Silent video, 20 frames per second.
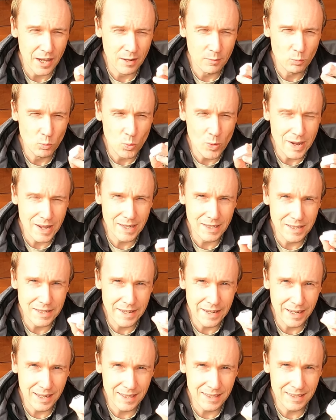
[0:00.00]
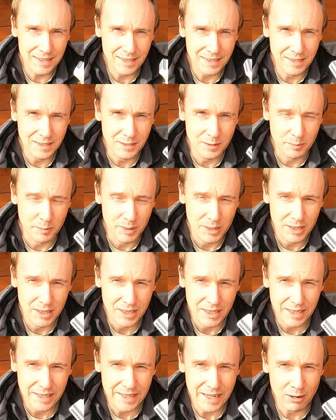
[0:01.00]
And where do you hide them?
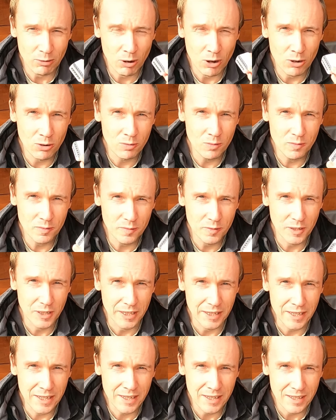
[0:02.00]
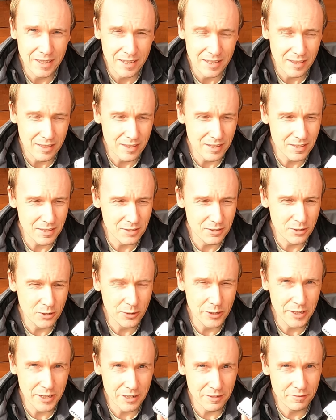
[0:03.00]
Now hopefully this is
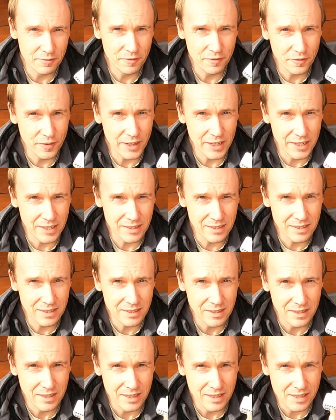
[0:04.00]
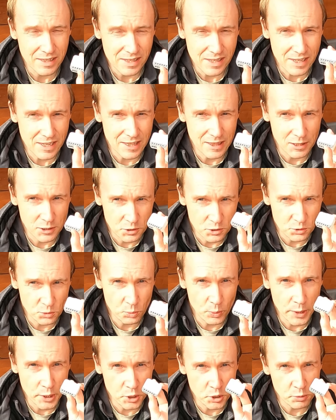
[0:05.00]
going to fit in the
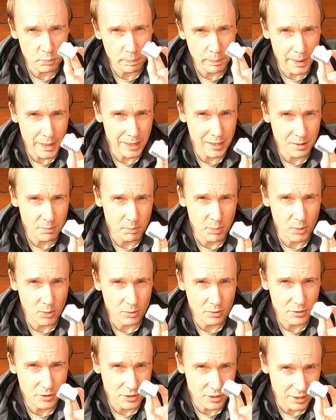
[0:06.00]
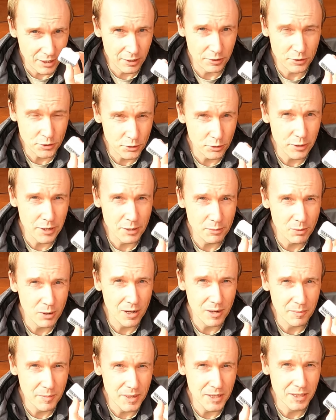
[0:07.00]
switch back box, and I'll show you
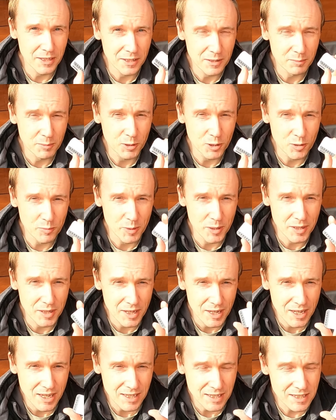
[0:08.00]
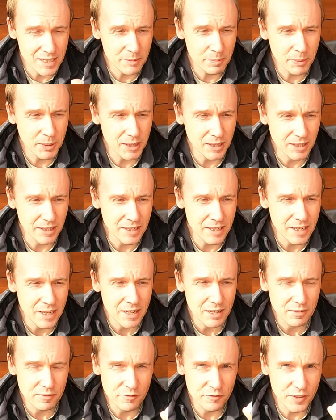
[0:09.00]
what I mean in a moment. Typically
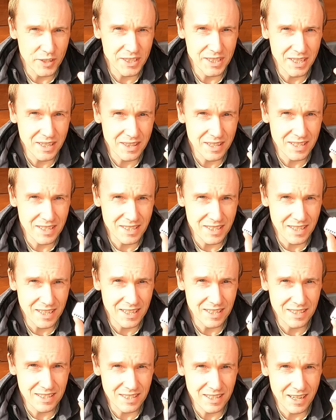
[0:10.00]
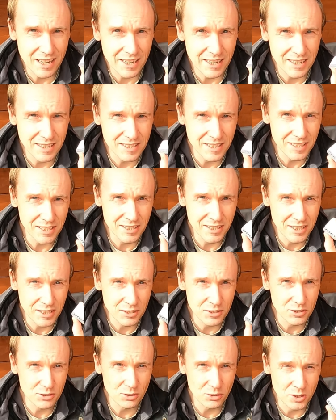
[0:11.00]
fitting this inside
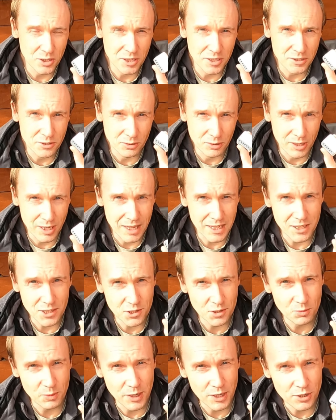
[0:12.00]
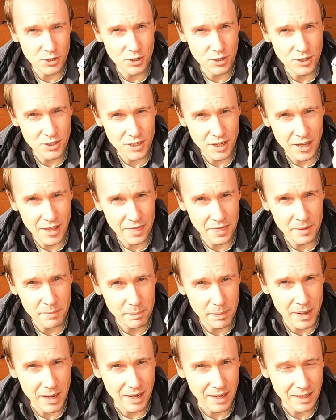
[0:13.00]
existing sockets or light switches at
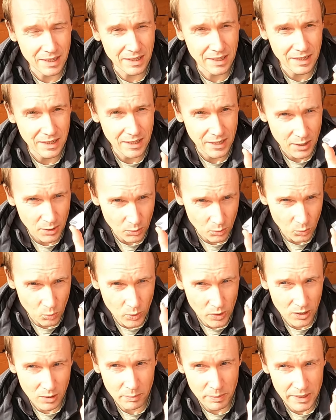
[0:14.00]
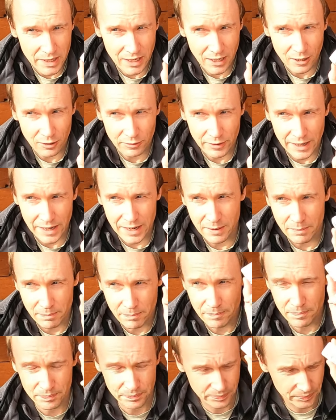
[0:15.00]
the back will be our
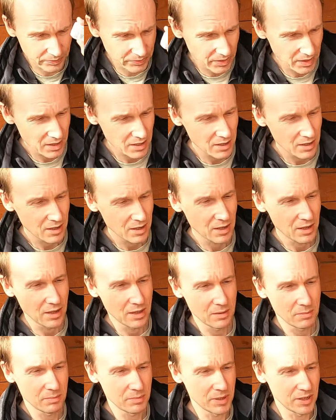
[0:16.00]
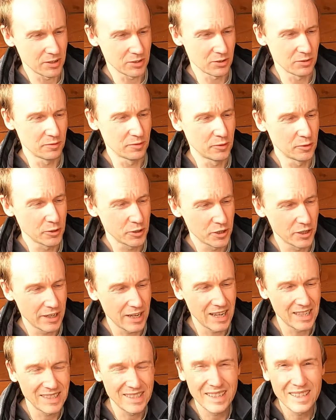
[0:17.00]
aim, because
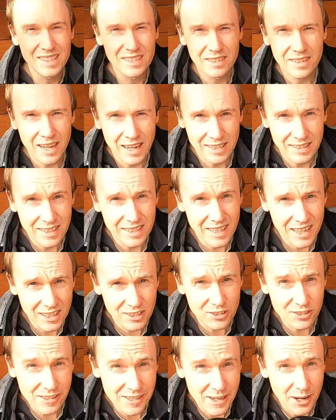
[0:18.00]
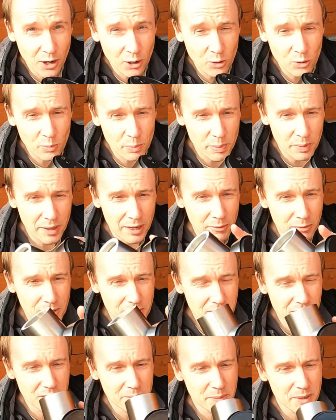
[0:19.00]
unfortunately I did actually hope I
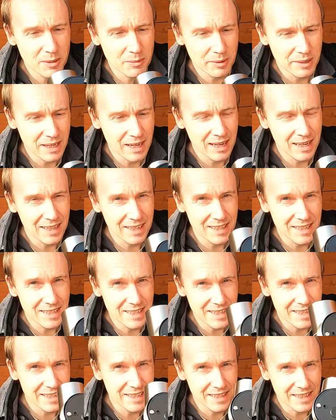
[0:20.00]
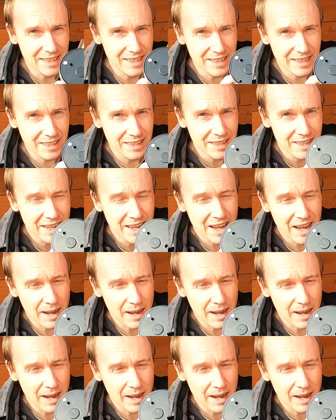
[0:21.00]
was going to be able to hide it in here.